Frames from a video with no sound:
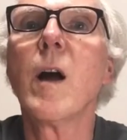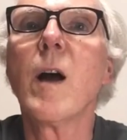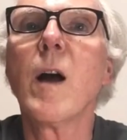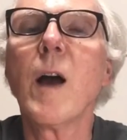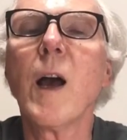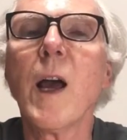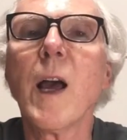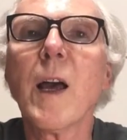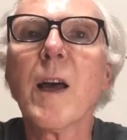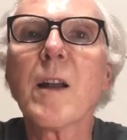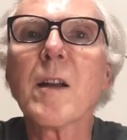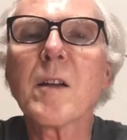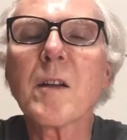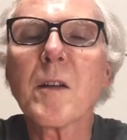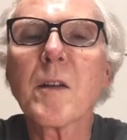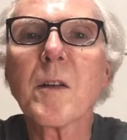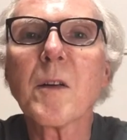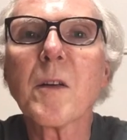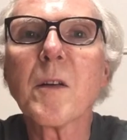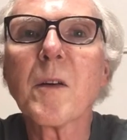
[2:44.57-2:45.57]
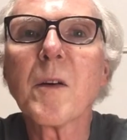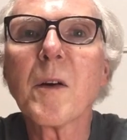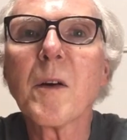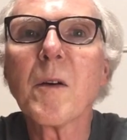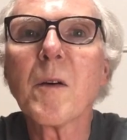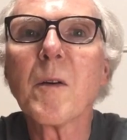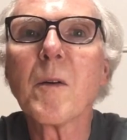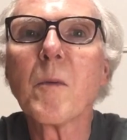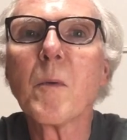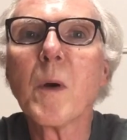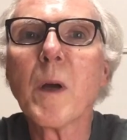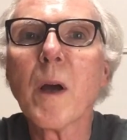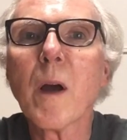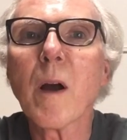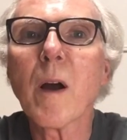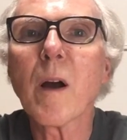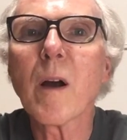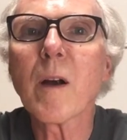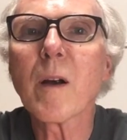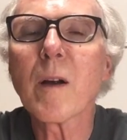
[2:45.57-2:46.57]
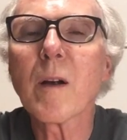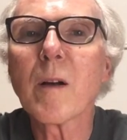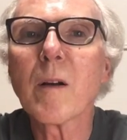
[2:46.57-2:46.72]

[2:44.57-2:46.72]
And we are